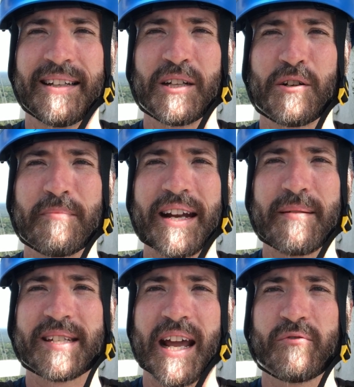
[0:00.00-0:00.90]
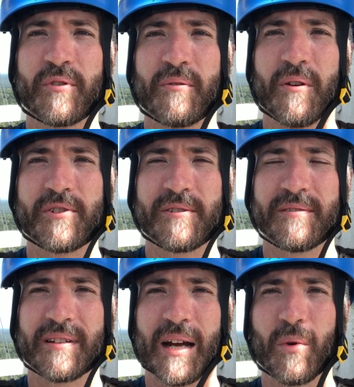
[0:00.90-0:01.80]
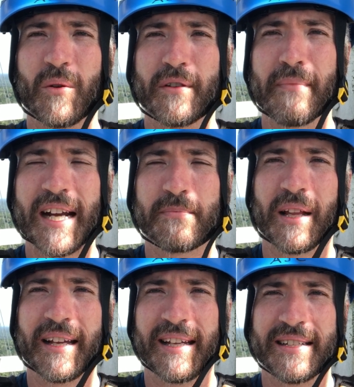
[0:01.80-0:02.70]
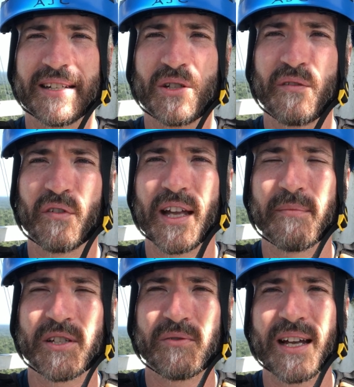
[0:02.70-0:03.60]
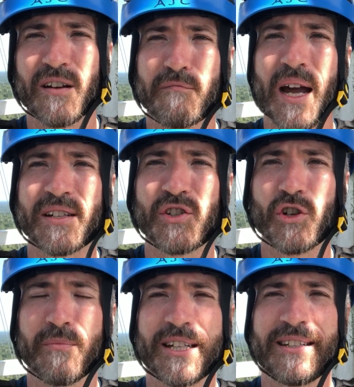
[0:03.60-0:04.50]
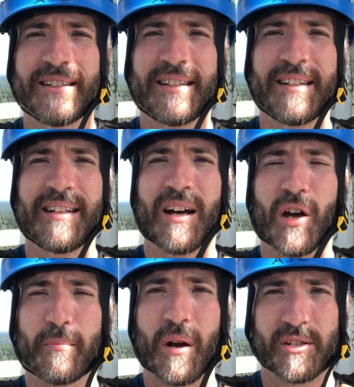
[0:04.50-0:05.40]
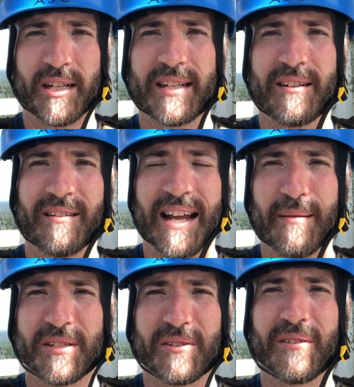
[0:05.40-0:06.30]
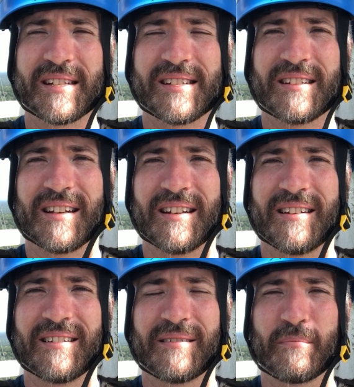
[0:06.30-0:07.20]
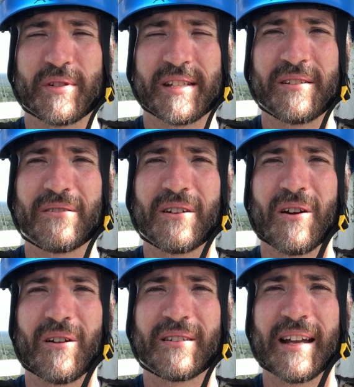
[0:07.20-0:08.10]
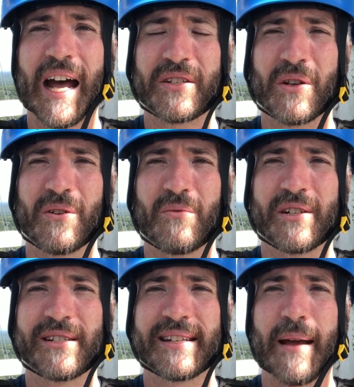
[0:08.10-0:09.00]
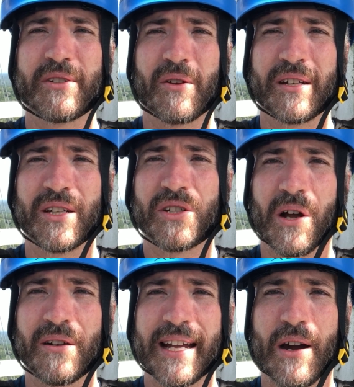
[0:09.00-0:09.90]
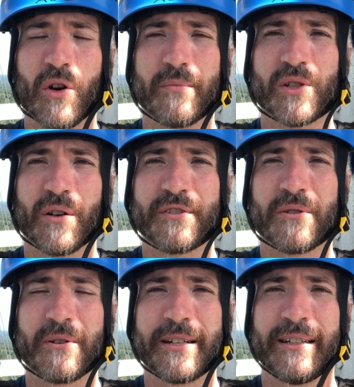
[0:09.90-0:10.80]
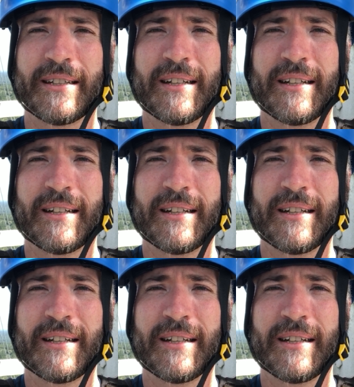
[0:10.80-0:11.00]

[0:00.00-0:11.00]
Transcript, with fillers: Hello, my name is Andrew Crozier. I work with Max Planck Institute for Chemistry out of Mainz, Germany, on a project here in Amazonas, uh, Brazil, called ATTO, which is Amazonian Tall Tower Observatory.